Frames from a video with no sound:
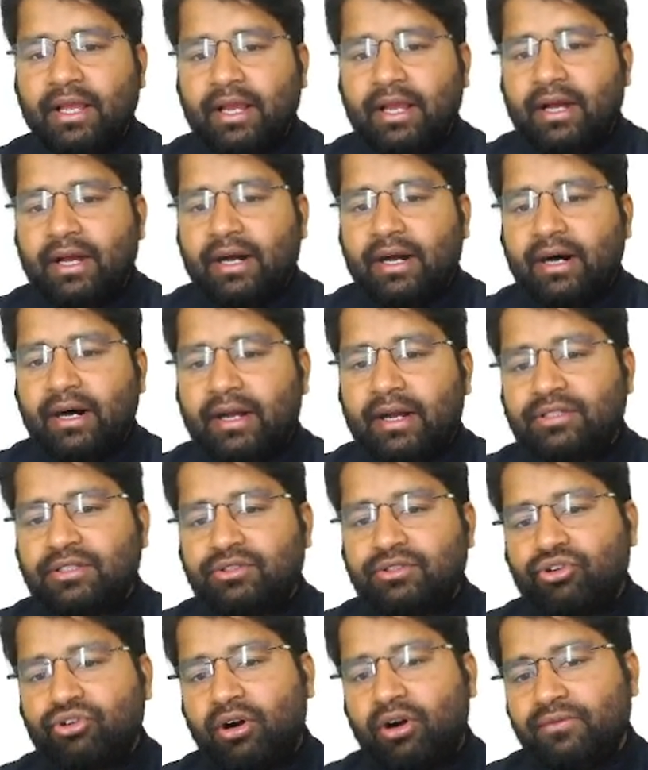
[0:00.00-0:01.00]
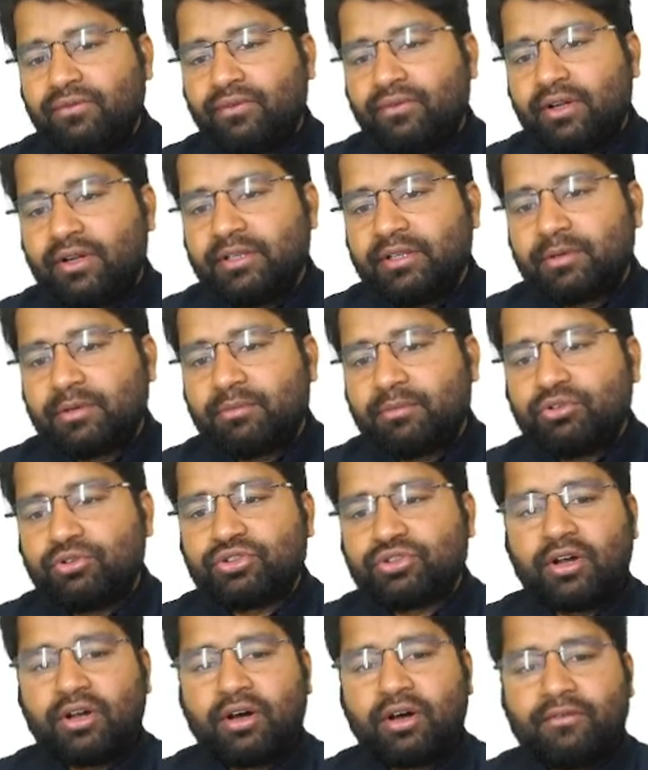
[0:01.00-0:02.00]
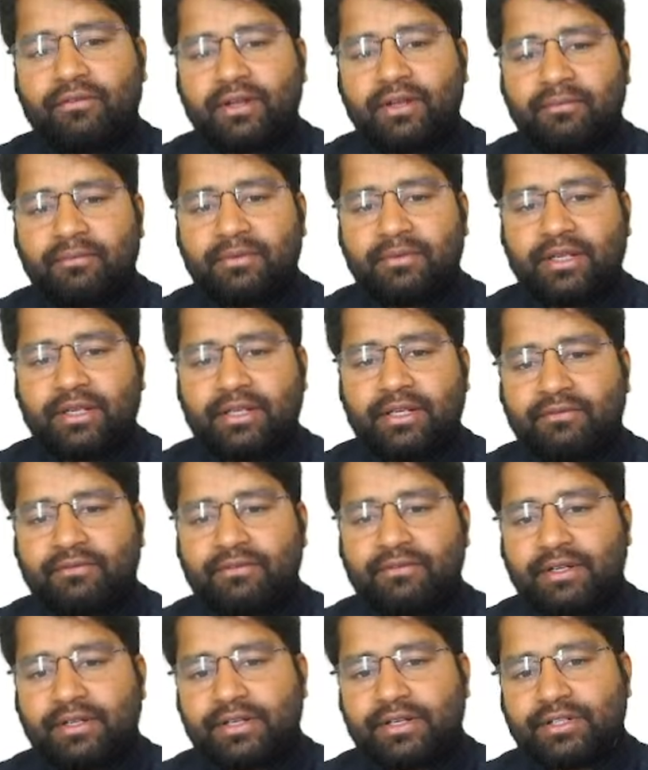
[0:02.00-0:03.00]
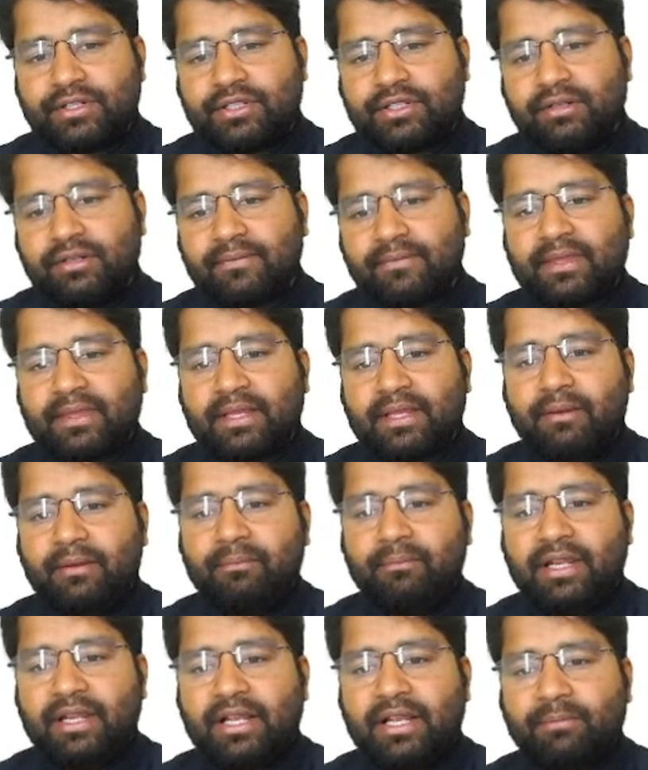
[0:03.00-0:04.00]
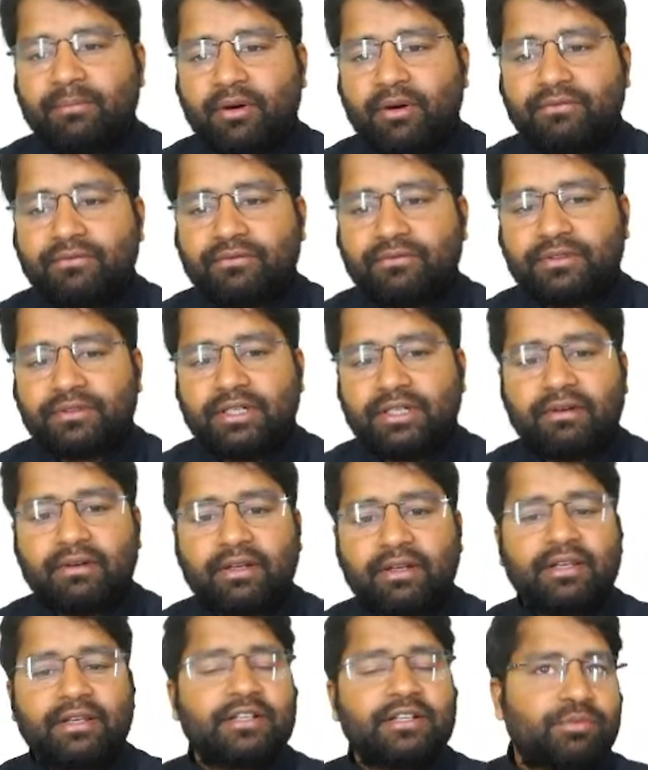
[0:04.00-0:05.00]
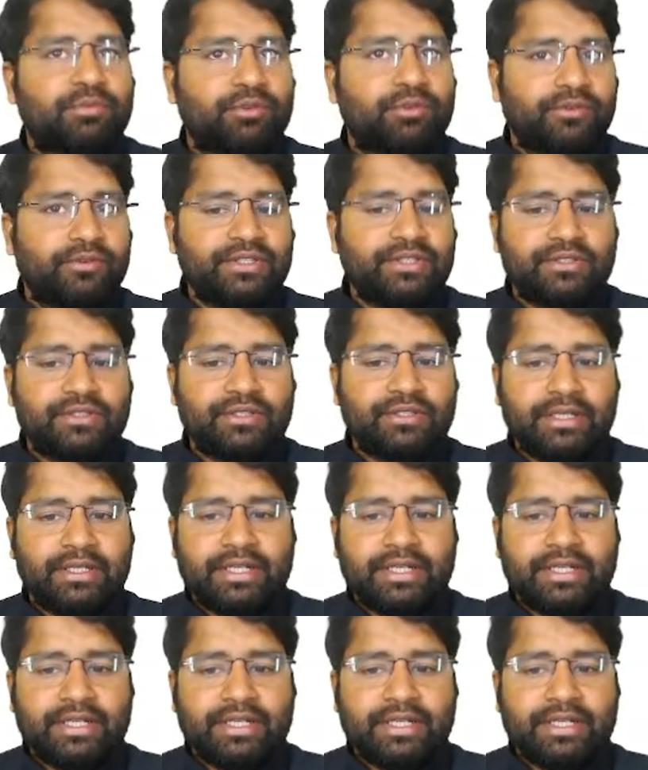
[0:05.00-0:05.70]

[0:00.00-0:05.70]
It called for the promotion of an Indian Federation made up of Governor's Province,